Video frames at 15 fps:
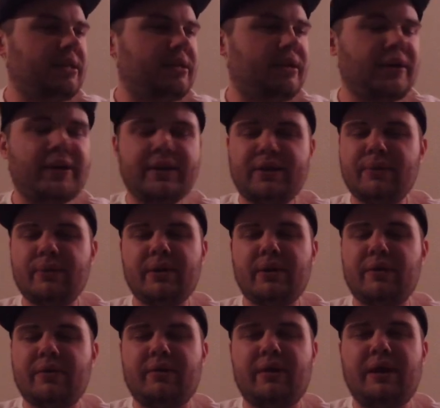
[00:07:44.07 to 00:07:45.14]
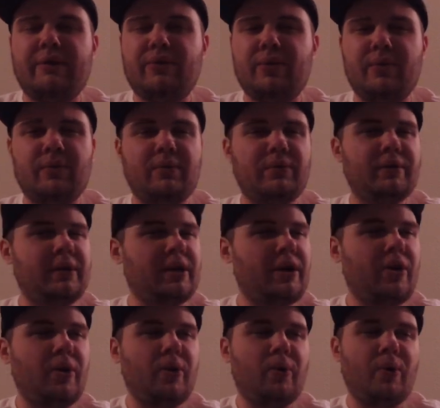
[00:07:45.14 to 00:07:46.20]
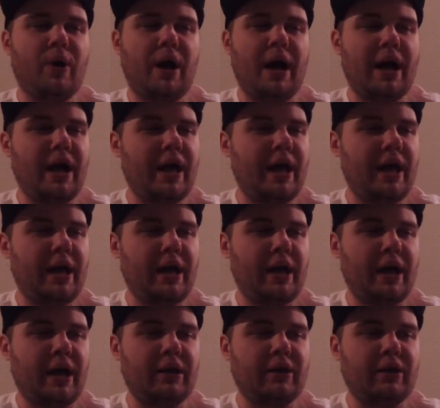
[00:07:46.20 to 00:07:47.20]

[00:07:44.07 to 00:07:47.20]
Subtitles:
took it to another level. I